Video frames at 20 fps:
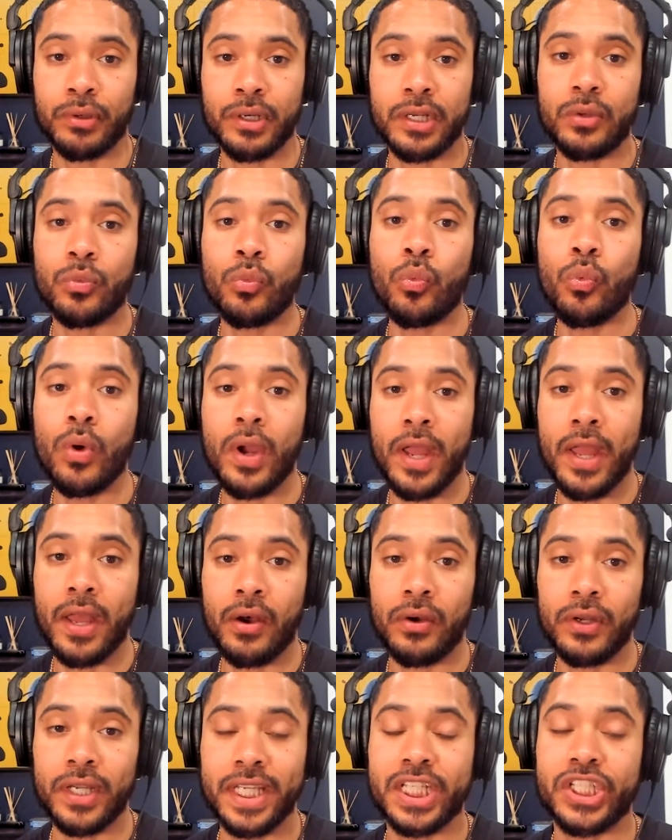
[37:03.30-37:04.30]
pretty
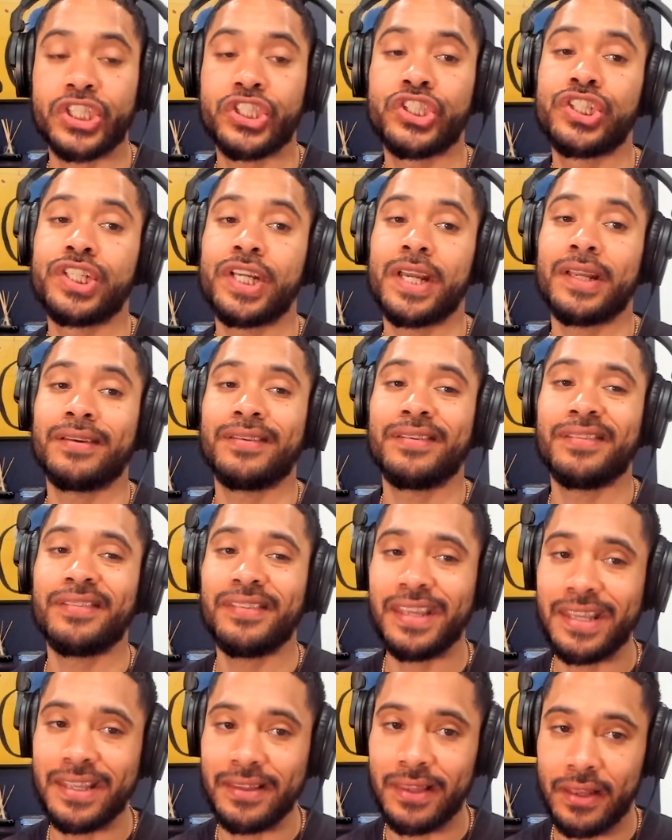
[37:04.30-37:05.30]
well. It's Gen
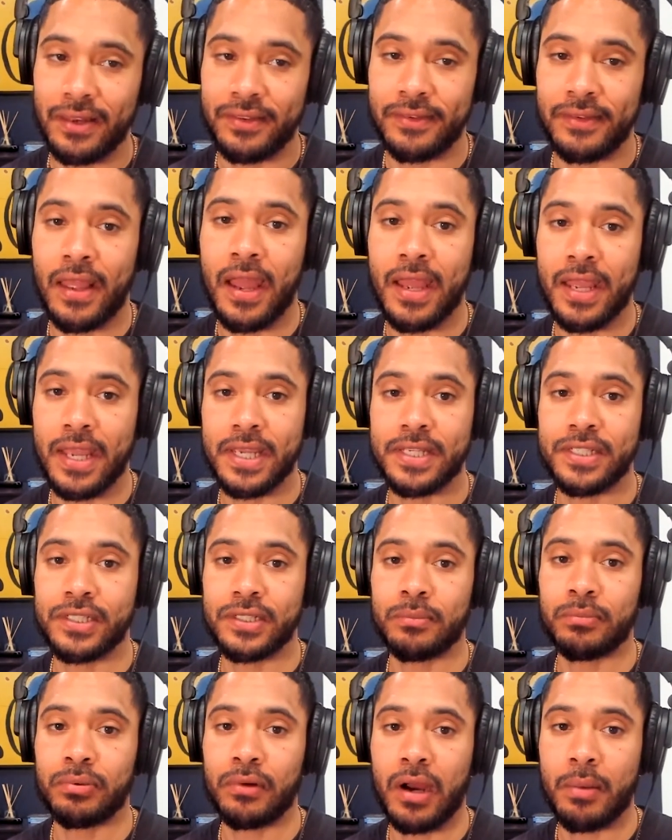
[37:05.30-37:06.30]
Z that's not
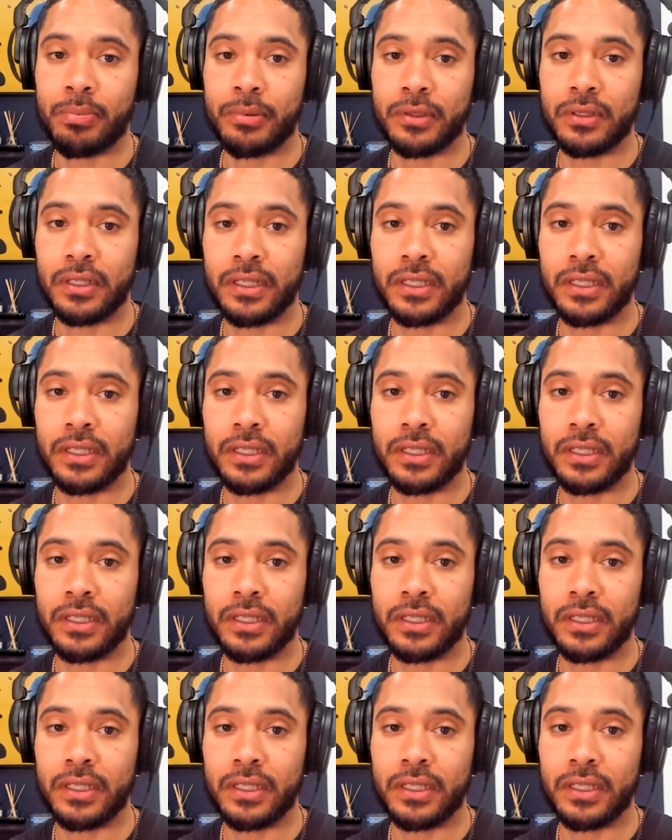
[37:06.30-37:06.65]
aging properly.